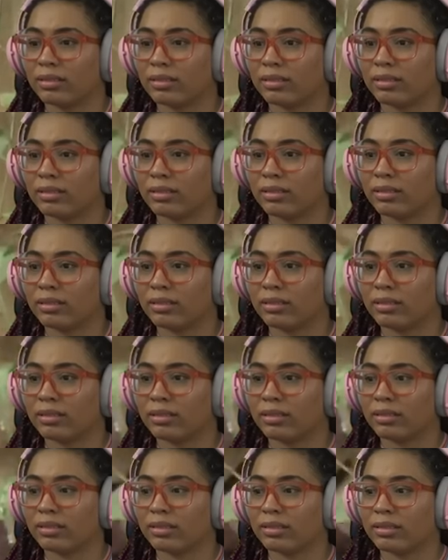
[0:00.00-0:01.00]

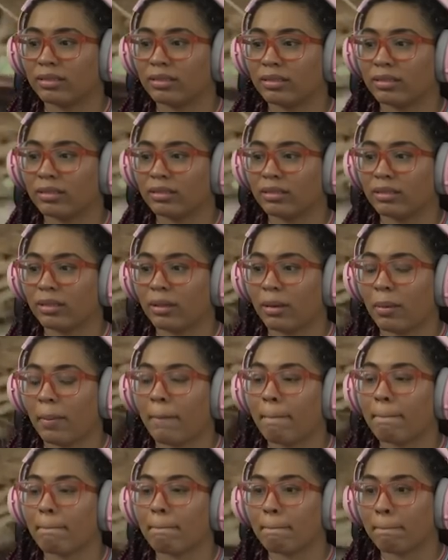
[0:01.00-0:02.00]

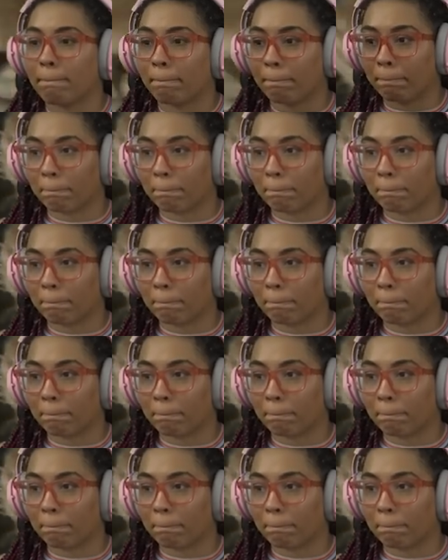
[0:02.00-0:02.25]
The person shown says nothing.